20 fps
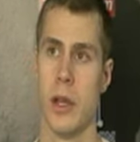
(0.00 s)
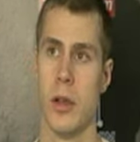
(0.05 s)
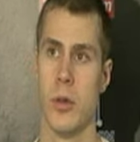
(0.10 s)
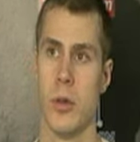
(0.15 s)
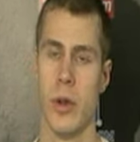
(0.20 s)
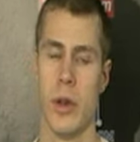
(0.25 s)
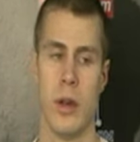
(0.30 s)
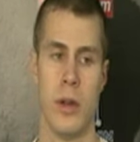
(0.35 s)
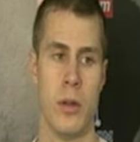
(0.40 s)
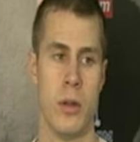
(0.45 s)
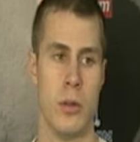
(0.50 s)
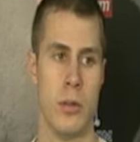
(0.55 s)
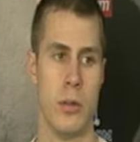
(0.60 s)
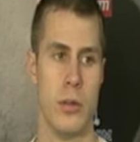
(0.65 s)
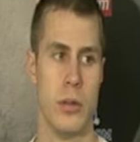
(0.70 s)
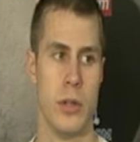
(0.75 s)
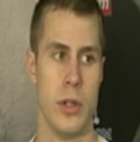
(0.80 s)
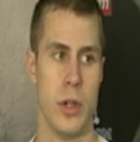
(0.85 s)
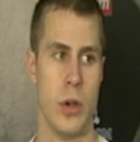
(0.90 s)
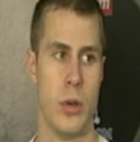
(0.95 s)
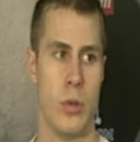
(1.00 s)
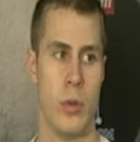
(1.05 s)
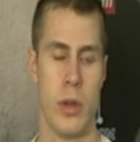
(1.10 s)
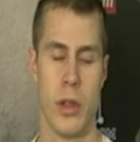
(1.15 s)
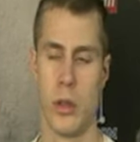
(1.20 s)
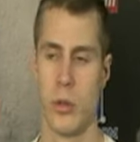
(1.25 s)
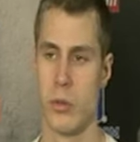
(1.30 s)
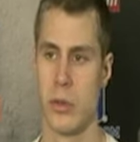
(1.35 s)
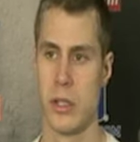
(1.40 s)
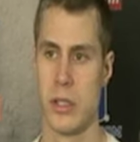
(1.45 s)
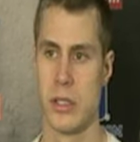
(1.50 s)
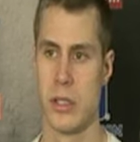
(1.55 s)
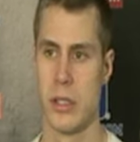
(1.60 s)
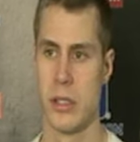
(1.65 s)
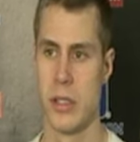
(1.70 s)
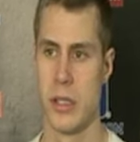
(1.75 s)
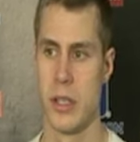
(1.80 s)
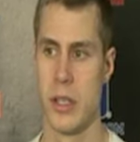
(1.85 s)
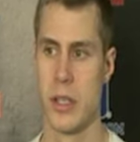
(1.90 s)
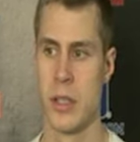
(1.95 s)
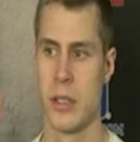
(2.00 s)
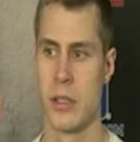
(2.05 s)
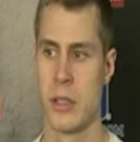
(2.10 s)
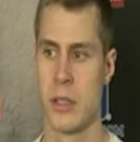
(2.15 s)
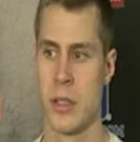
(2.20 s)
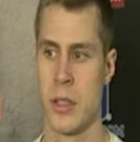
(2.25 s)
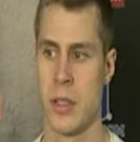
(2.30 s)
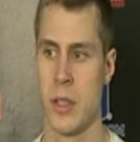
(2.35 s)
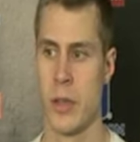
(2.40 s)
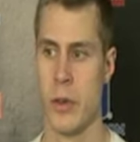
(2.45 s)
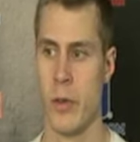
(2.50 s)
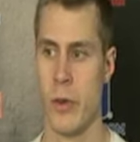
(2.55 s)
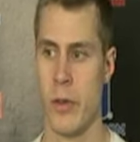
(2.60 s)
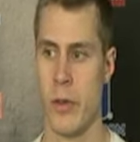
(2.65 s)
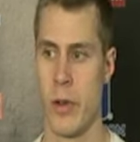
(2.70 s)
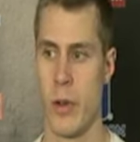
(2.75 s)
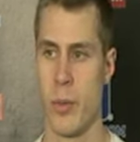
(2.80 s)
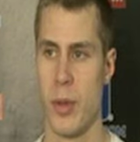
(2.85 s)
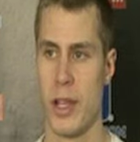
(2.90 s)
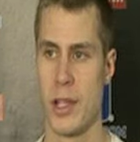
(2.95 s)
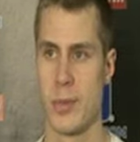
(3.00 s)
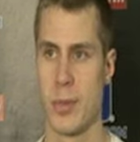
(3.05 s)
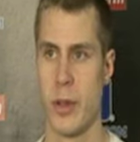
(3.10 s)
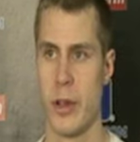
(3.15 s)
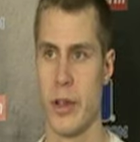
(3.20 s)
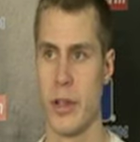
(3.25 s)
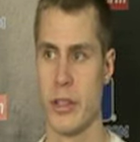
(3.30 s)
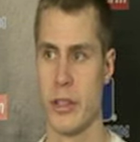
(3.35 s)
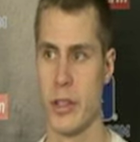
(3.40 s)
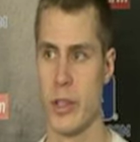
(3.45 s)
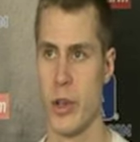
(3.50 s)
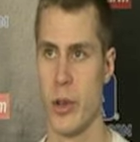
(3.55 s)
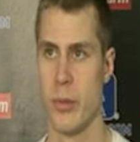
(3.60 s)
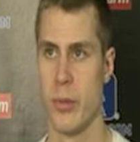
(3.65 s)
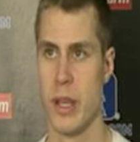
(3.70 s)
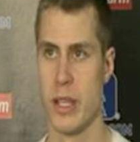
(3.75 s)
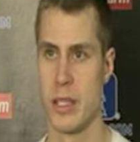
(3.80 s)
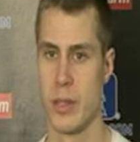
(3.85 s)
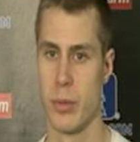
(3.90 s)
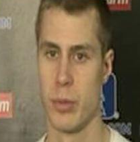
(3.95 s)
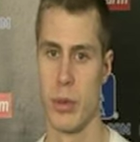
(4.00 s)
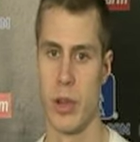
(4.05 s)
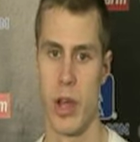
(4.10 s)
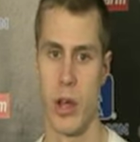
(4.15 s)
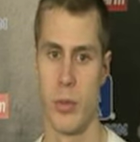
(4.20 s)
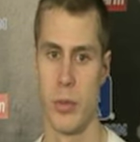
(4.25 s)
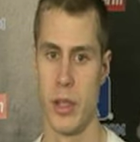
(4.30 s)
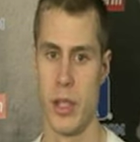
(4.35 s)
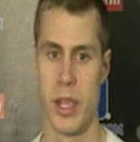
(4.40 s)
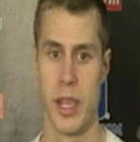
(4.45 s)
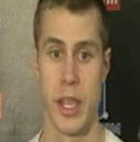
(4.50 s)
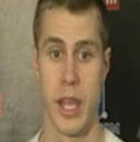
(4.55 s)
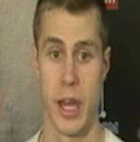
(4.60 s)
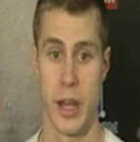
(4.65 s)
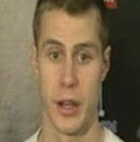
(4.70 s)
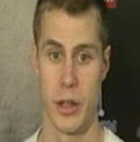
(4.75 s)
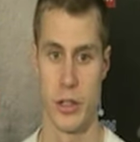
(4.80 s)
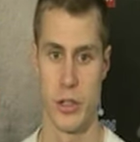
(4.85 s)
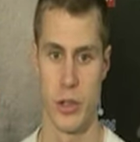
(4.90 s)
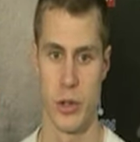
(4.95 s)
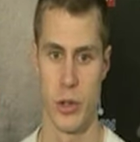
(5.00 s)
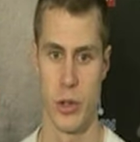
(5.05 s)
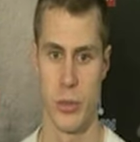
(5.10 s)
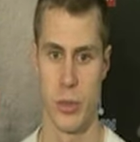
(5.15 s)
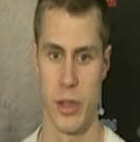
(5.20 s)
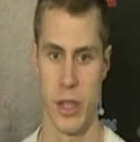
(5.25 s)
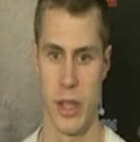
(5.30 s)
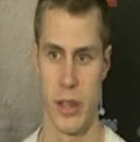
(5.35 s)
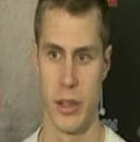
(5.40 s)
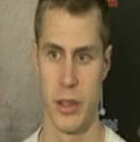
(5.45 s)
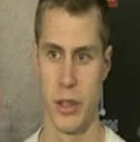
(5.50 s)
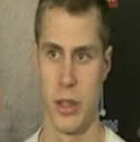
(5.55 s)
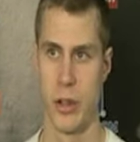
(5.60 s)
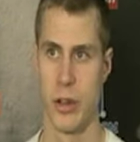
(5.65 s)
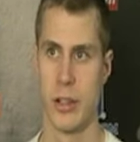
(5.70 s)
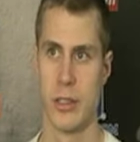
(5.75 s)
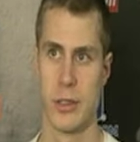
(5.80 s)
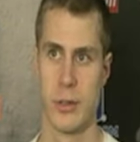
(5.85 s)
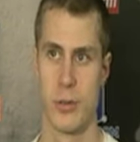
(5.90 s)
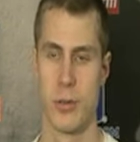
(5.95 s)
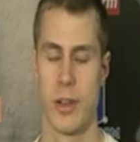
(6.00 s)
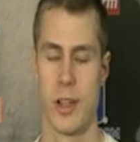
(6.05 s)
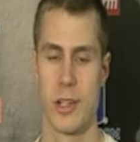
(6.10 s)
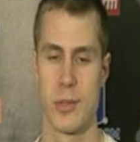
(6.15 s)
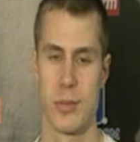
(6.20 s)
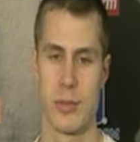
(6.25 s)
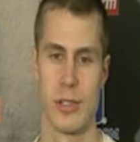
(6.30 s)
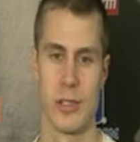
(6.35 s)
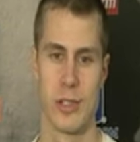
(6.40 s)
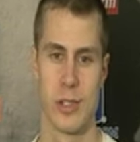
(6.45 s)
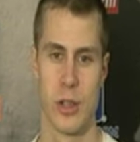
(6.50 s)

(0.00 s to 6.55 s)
Yeah, well, you know, one of the reasons is one of our best players, you know, Mason Plumlee, he got injured in the beginning of the year as a freshman.